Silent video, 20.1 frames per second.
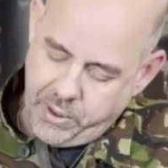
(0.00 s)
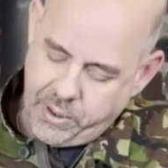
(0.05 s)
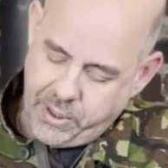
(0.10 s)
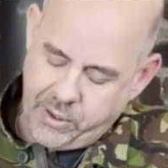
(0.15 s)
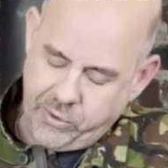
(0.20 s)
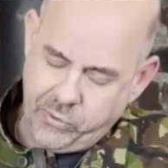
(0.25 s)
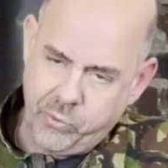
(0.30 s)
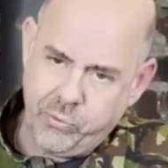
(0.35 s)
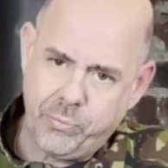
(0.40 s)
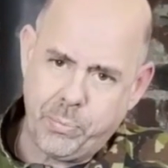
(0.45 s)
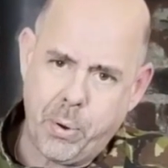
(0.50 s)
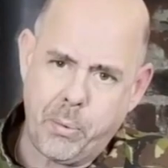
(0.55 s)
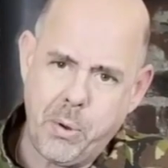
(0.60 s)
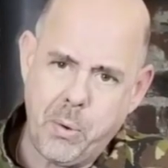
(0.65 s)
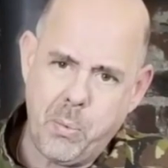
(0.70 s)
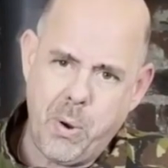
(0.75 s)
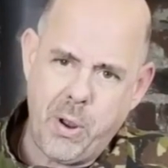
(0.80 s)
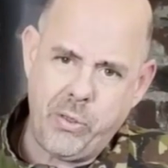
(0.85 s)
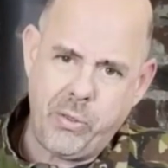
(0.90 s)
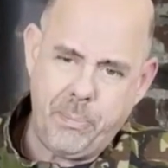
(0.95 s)
That's probably
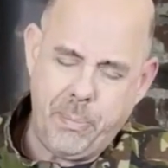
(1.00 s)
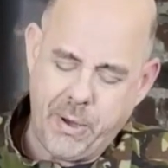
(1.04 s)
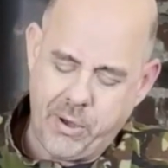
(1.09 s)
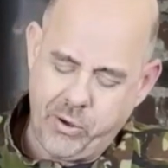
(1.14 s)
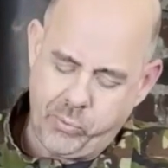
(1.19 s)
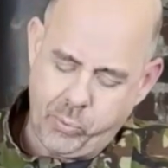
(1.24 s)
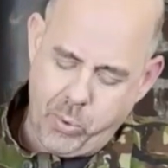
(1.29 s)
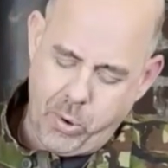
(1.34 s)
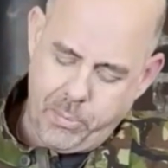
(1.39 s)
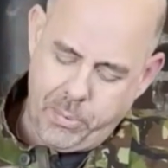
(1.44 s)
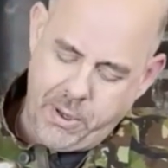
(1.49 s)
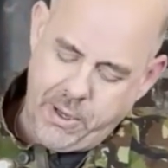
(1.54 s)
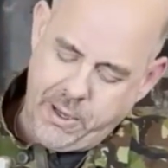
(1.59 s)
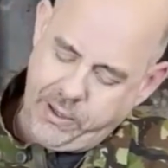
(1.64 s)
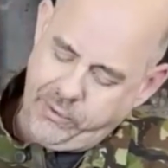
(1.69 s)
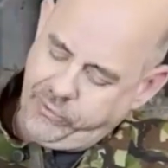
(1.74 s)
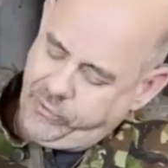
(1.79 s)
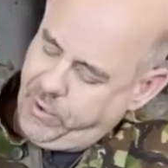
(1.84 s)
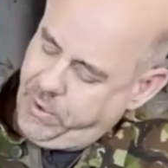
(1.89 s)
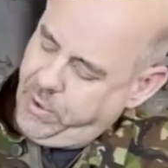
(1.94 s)
where the biggest wobble
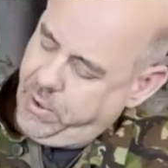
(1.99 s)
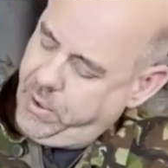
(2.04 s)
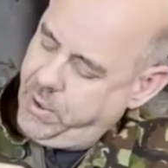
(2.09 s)
is.